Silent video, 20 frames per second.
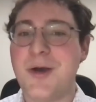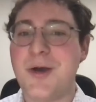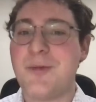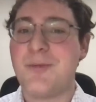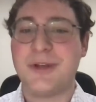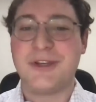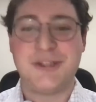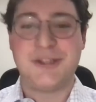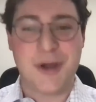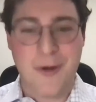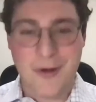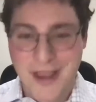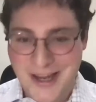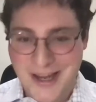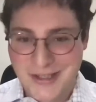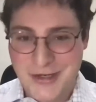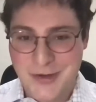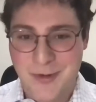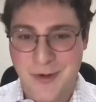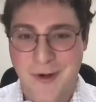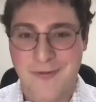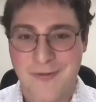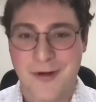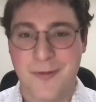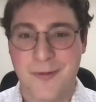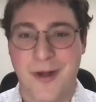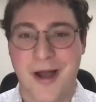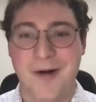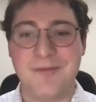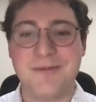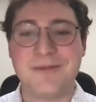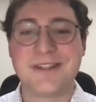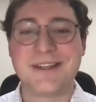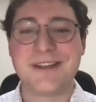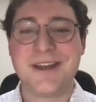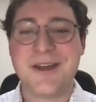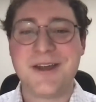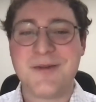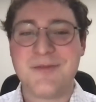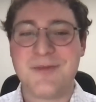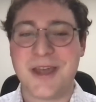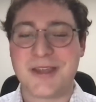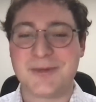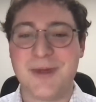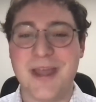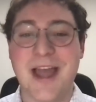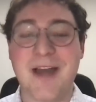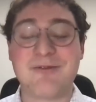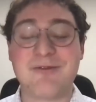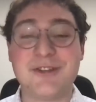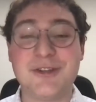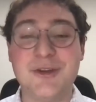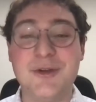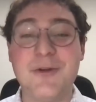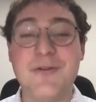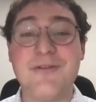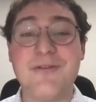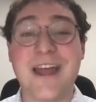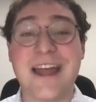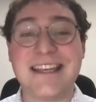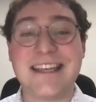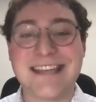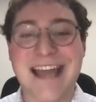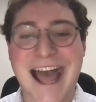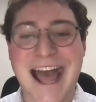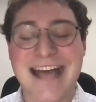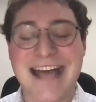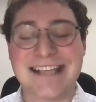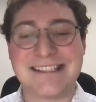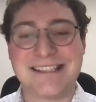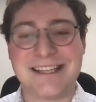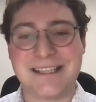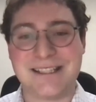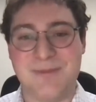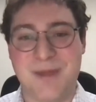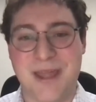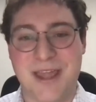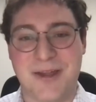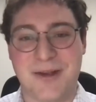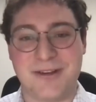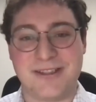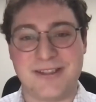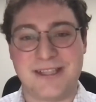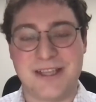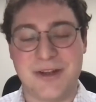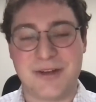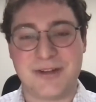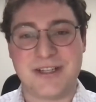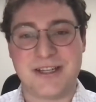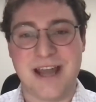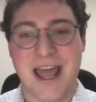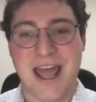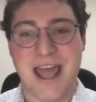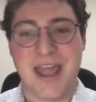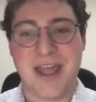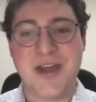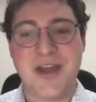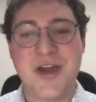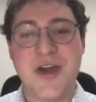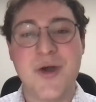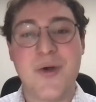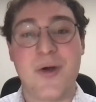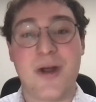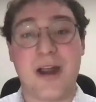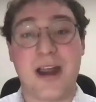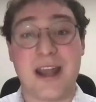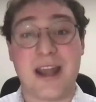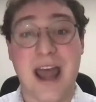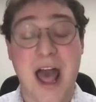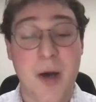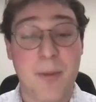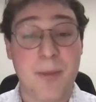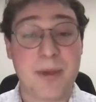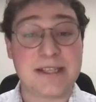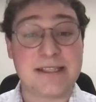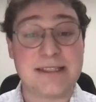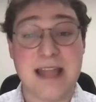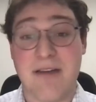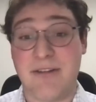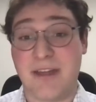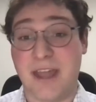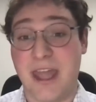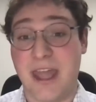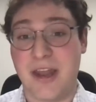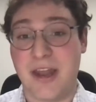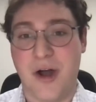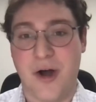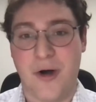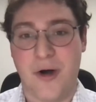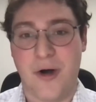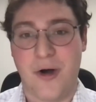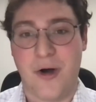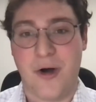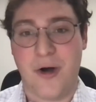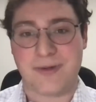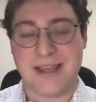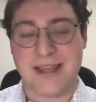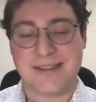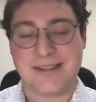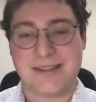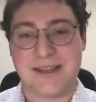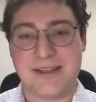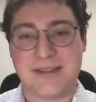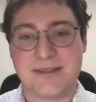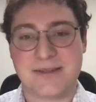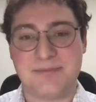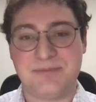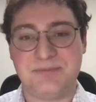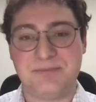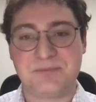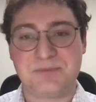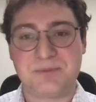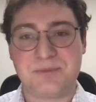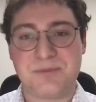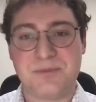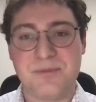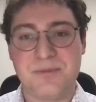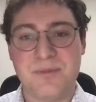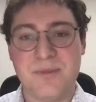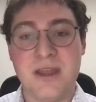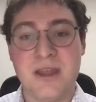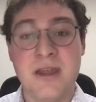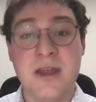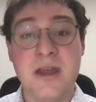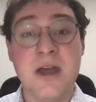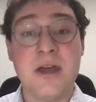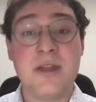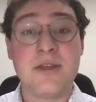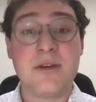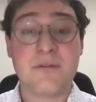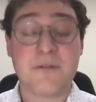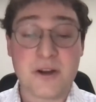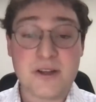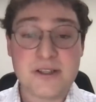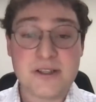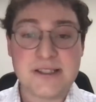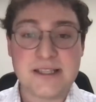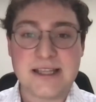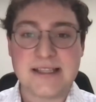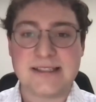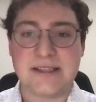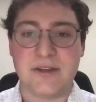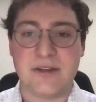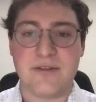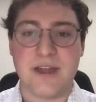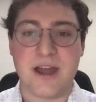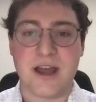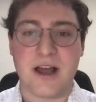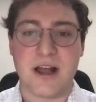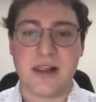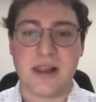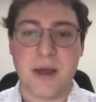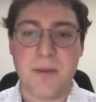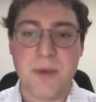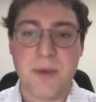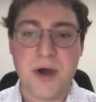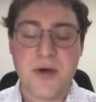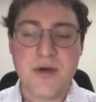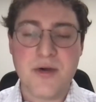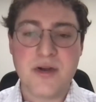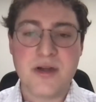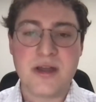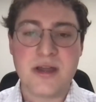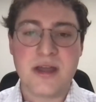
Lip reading: But don't get too overwhelmed because we have 2 fantastic speakers here today who are going to help us navigate all these races. The first is Sylvia Colombo.